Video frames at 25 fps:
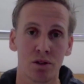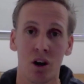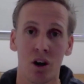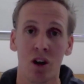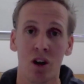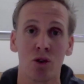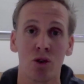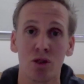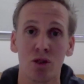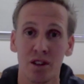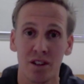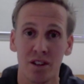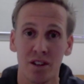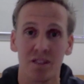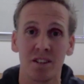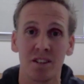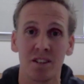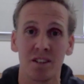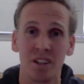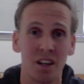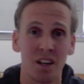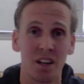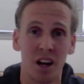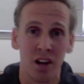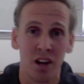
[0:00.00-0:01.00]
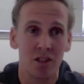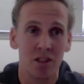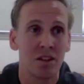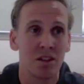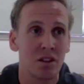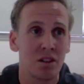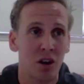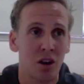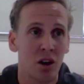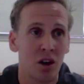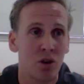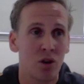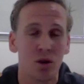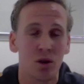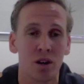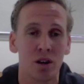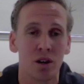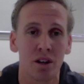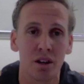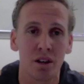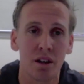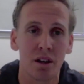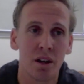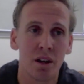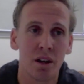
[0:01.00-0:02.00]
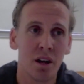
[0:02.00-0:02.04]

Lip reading: I couldn't